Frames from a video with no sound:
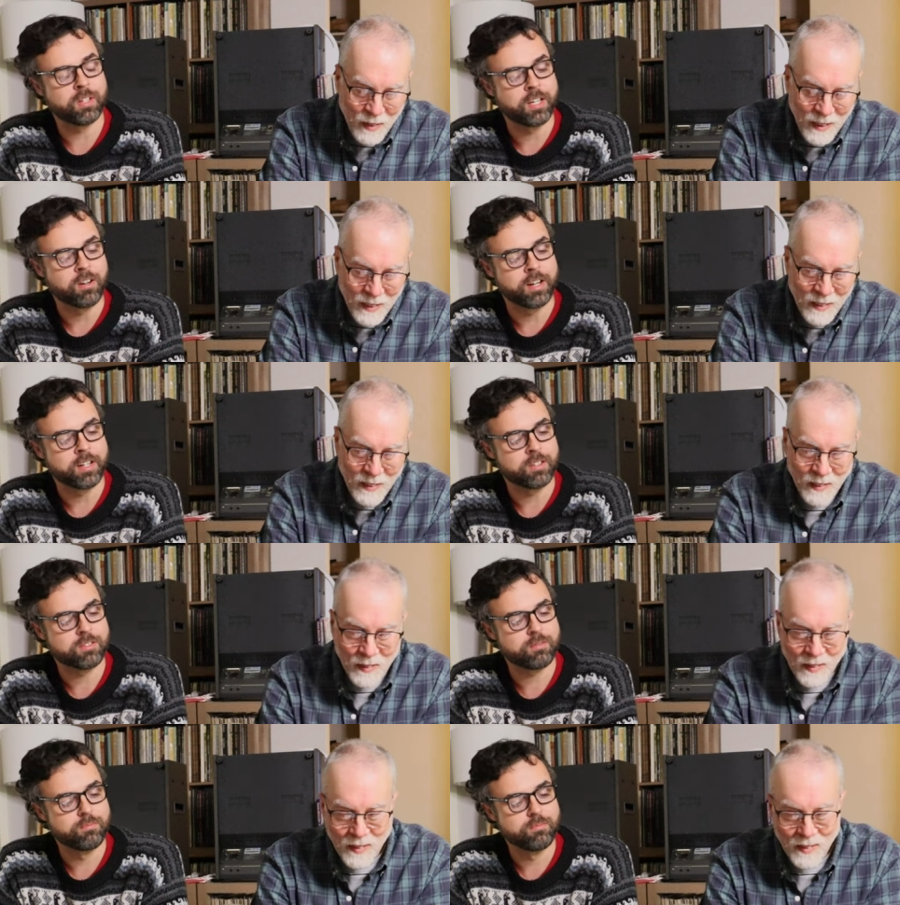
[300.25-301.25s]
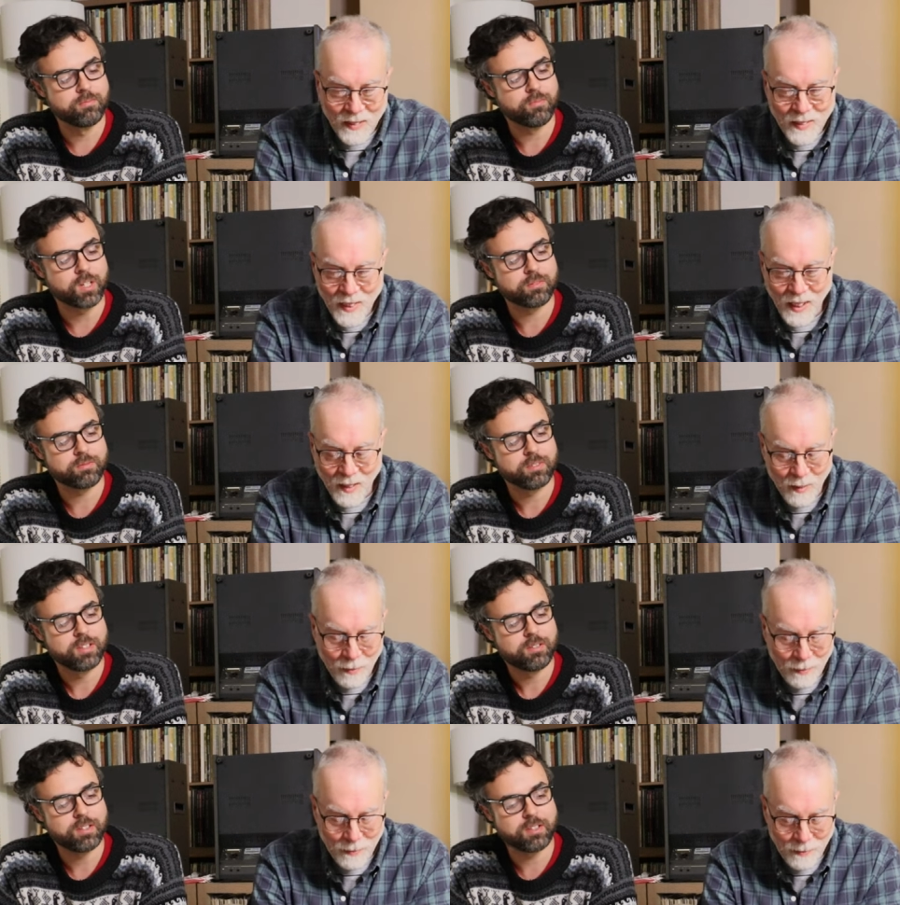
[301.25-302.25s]
Speaker 1: plate on it is what, yeah.
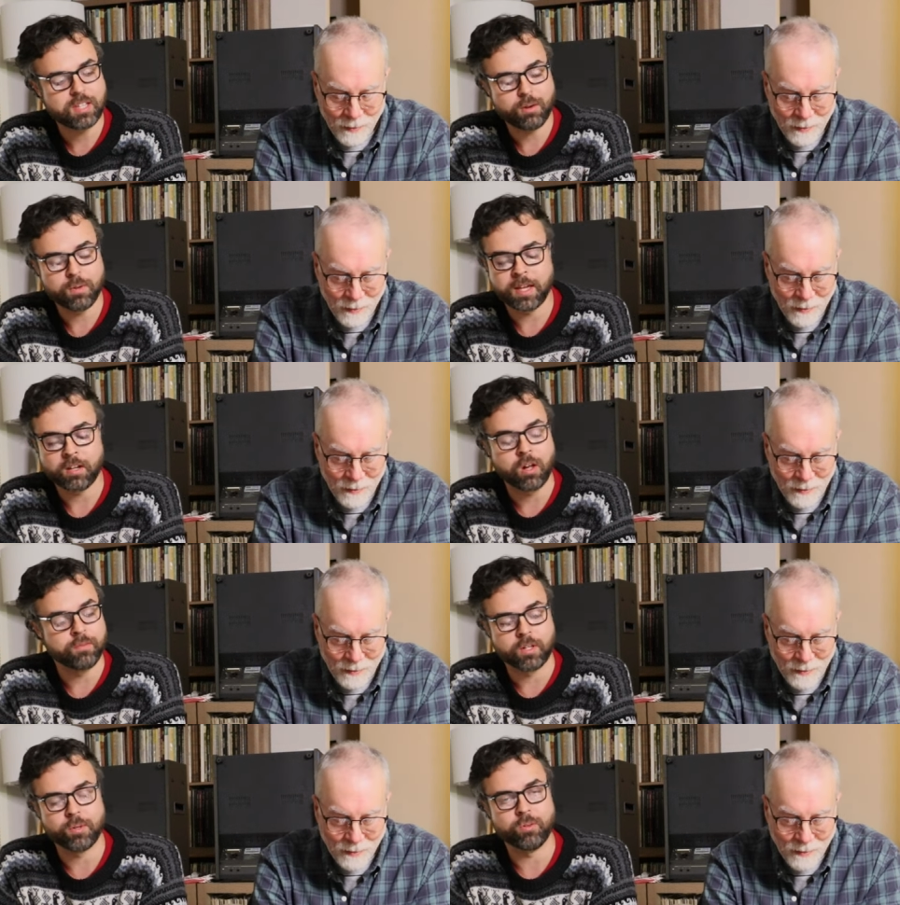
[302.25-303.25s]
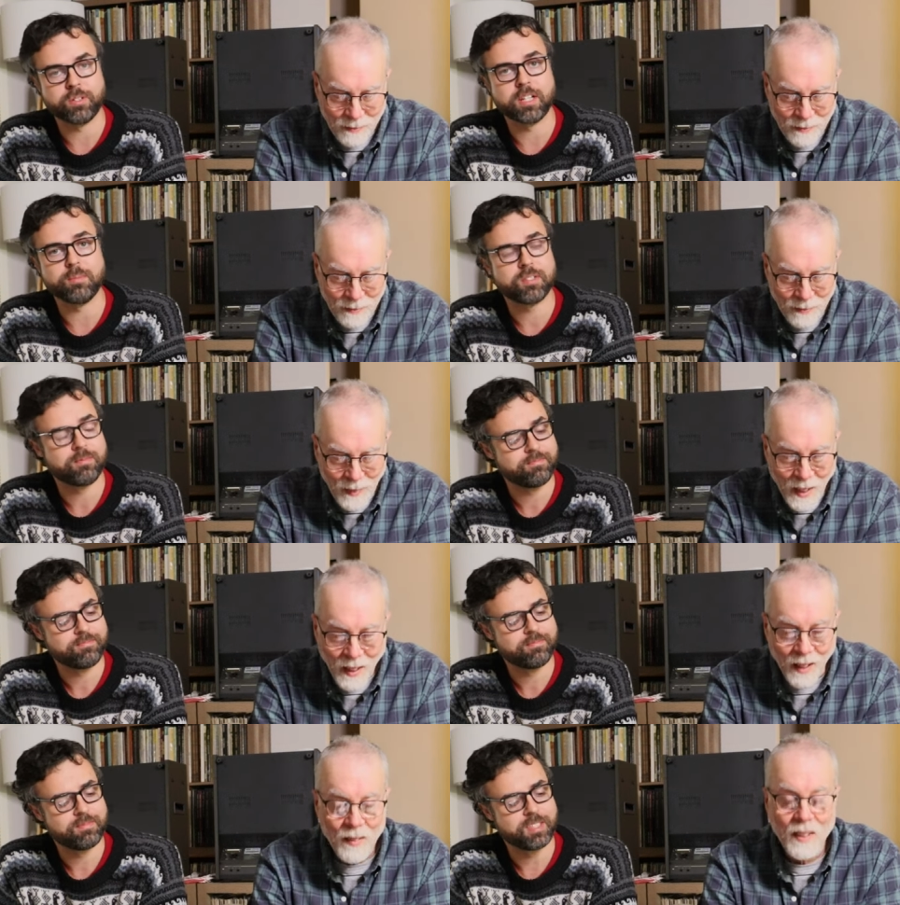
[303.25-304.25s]
is how we make all of our prototypes.
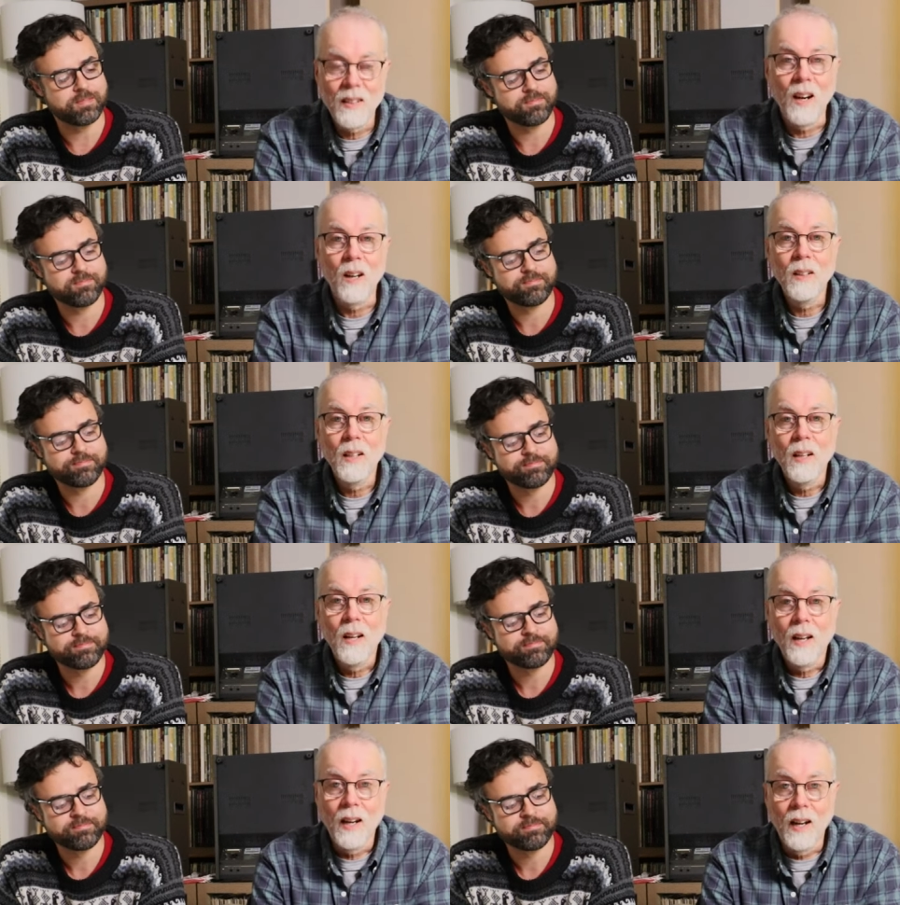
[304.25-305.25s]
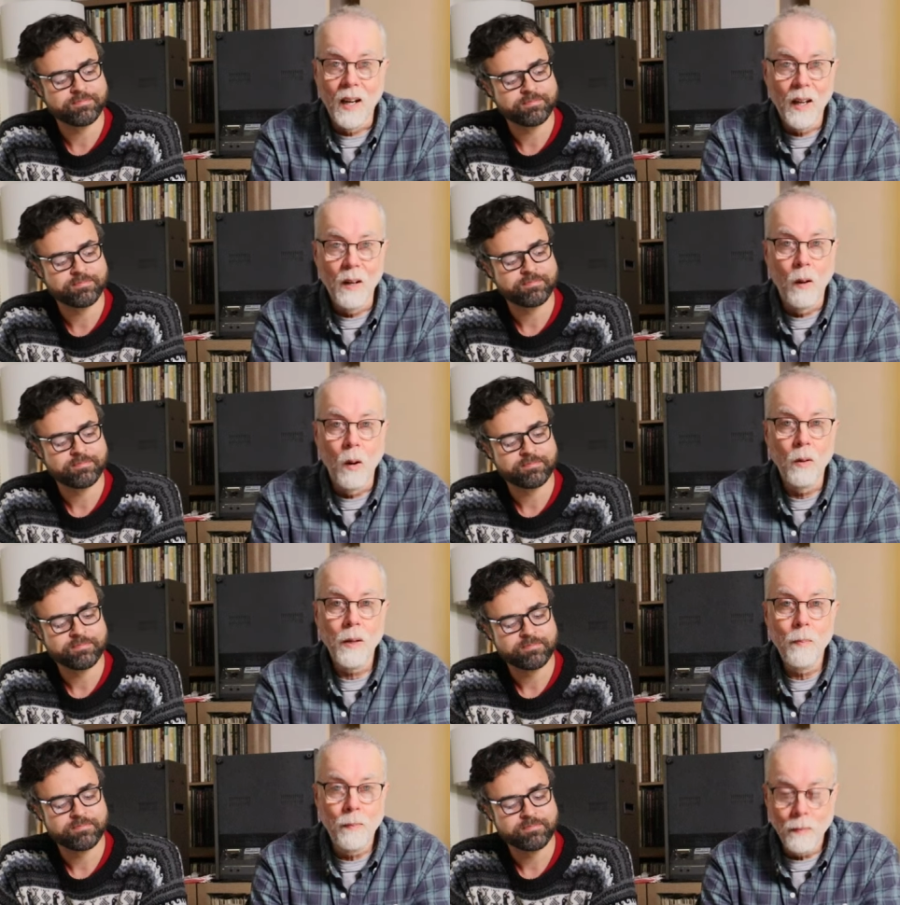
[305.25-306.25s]
Speaker 2: Yeah. So uh, it'll
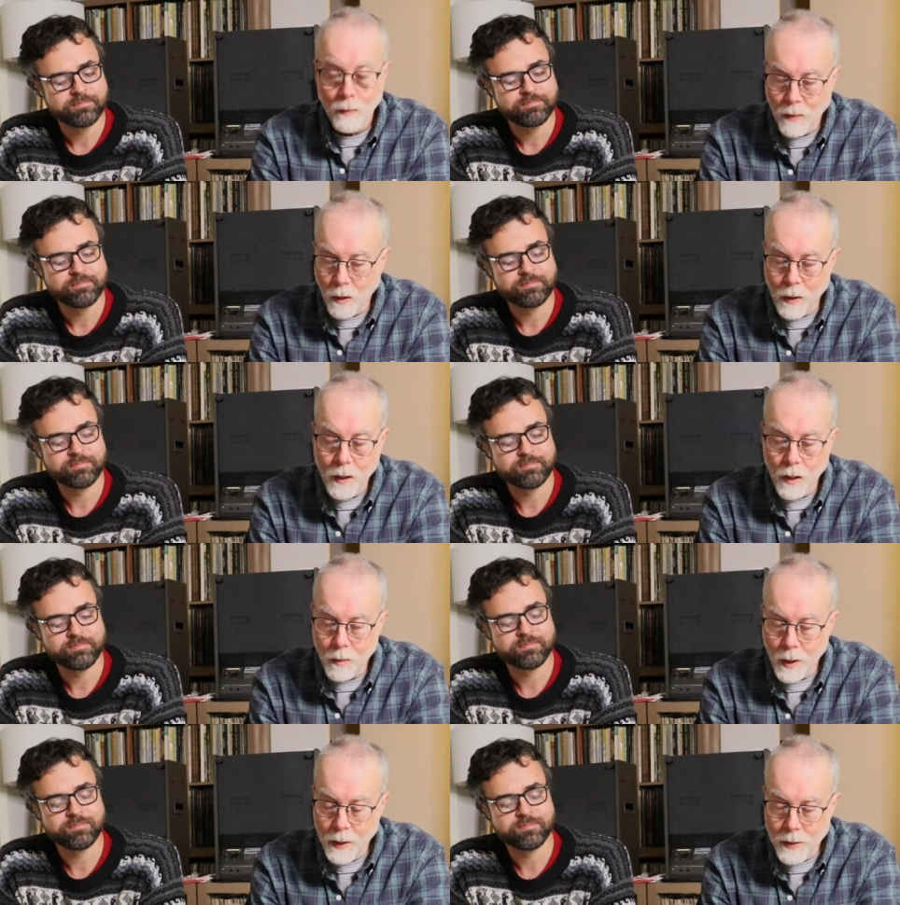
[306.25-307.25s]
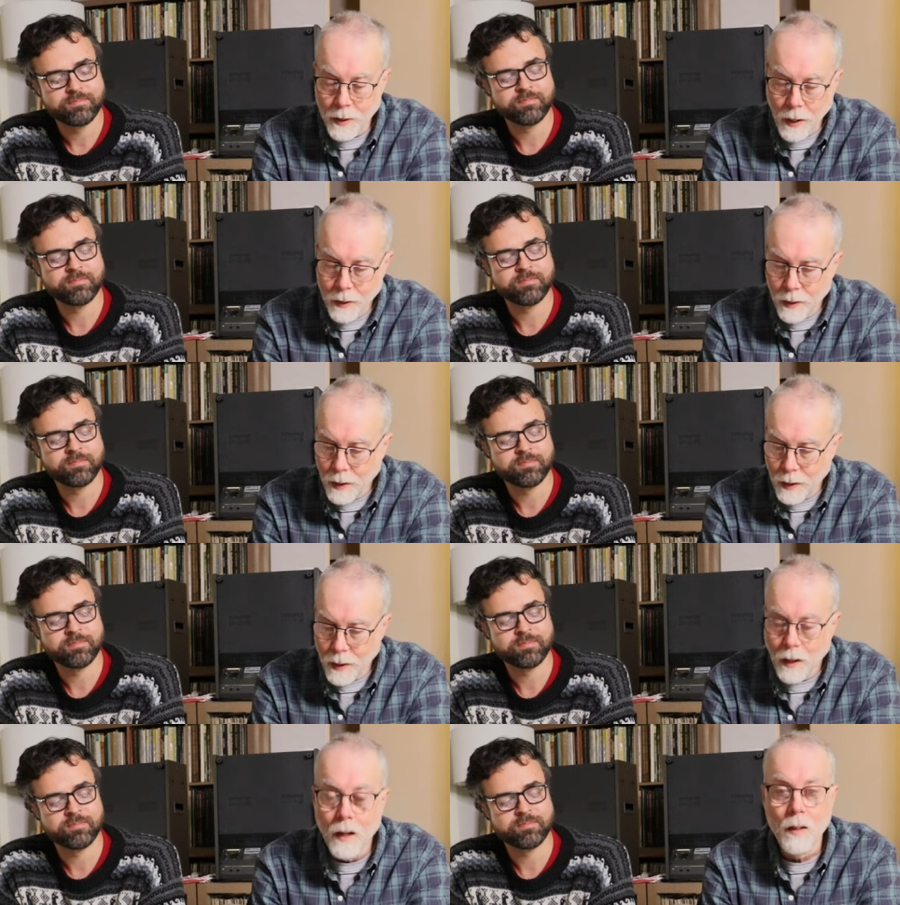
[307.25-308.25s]
only we're only going to release it uh,
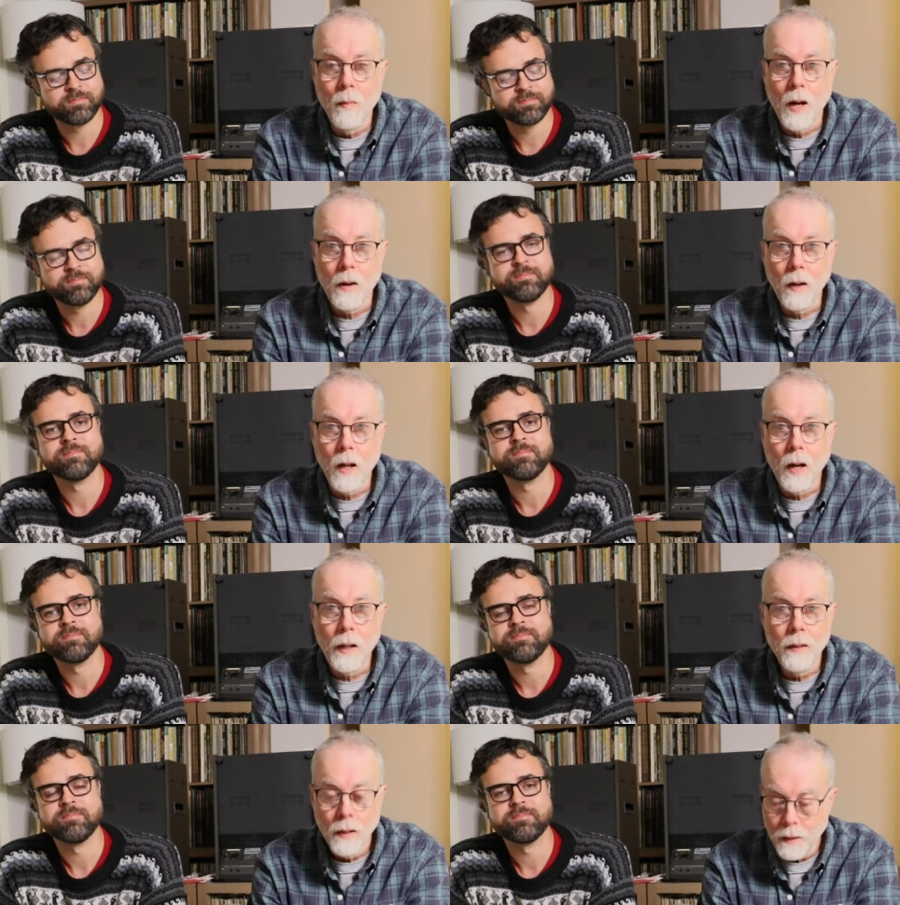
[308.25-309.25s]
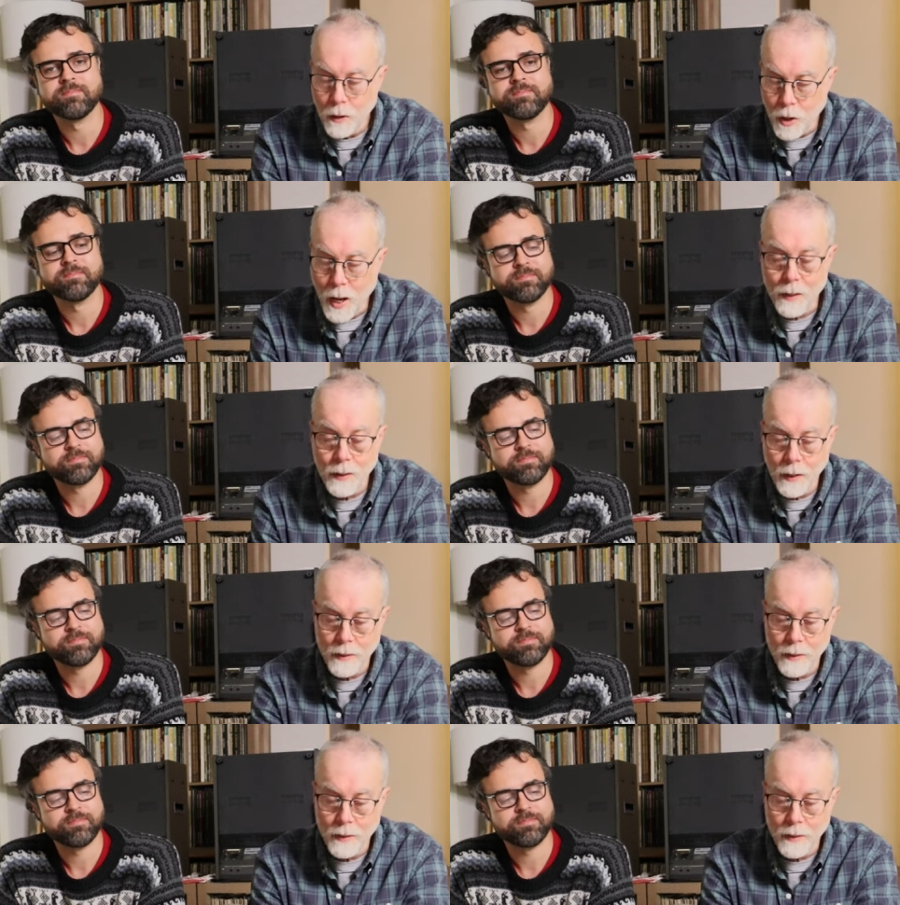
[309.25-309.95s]
on the modern line. The chassis